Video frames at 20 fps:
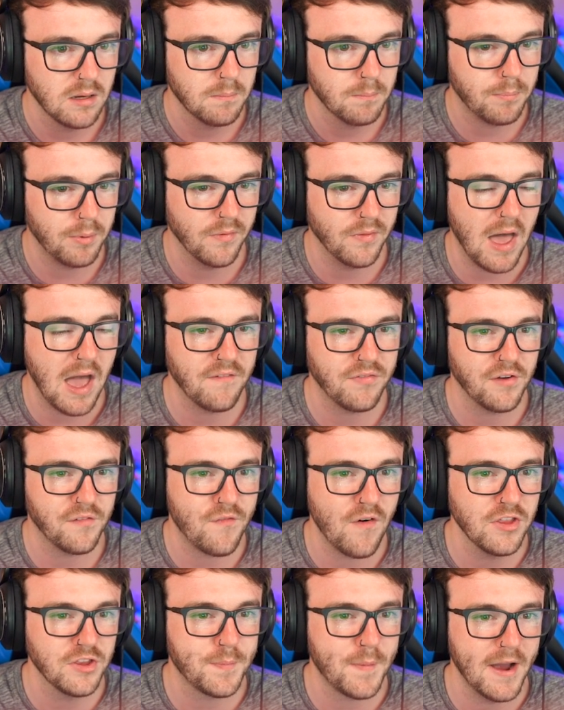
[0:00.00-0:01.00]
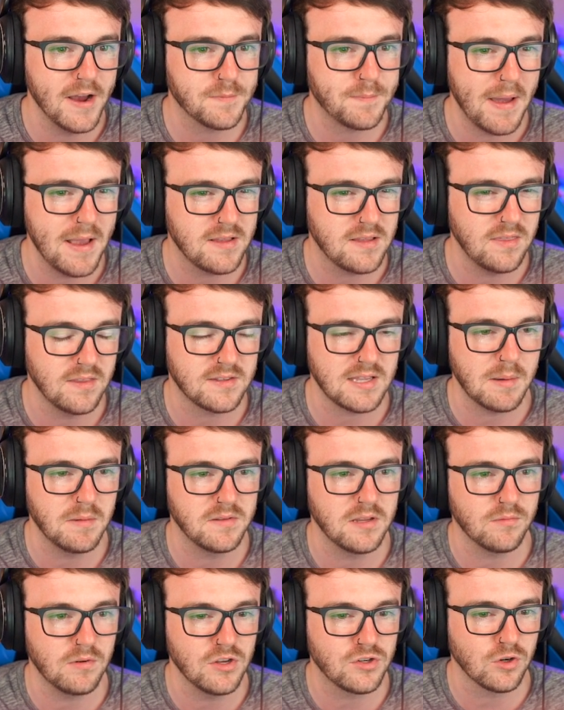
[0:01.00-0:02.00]
But the front sprite is basically the same as
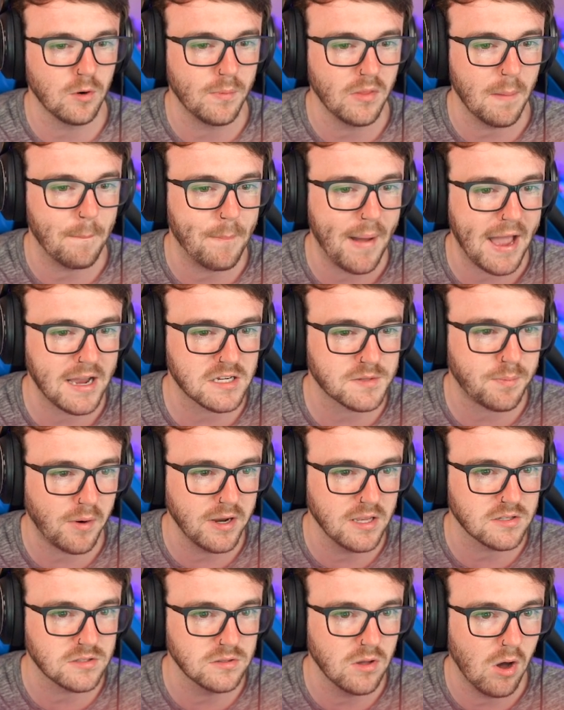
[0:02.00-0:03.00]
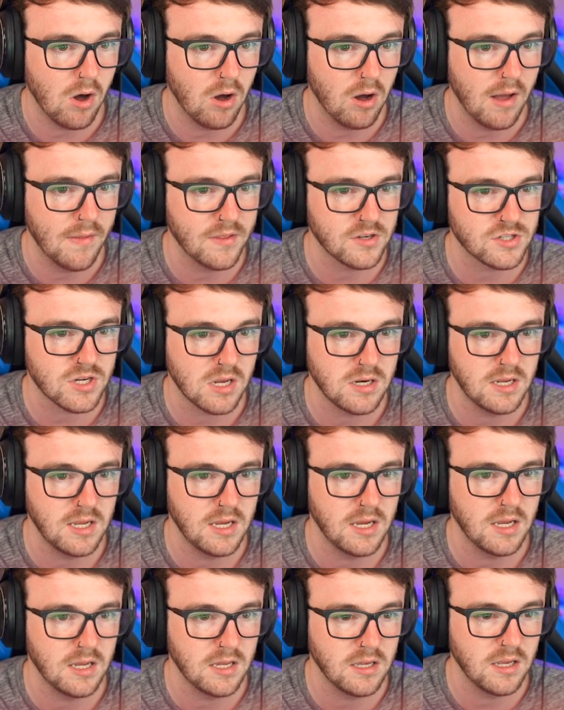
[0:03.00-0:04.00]
the original, but the back sprite is not, and the shiny
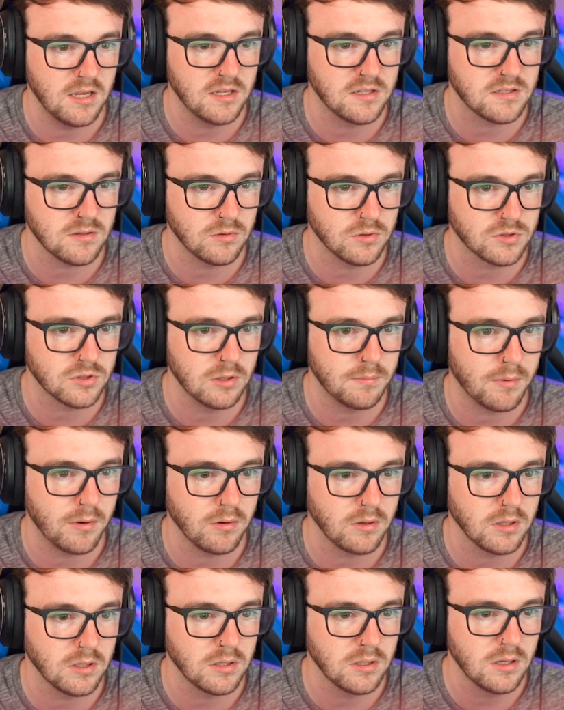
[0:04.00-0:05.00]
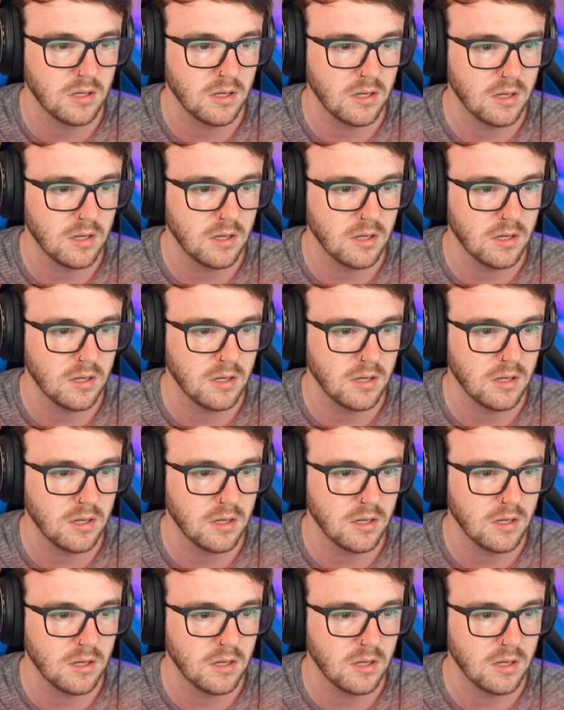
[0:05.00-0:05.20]
here is also broken.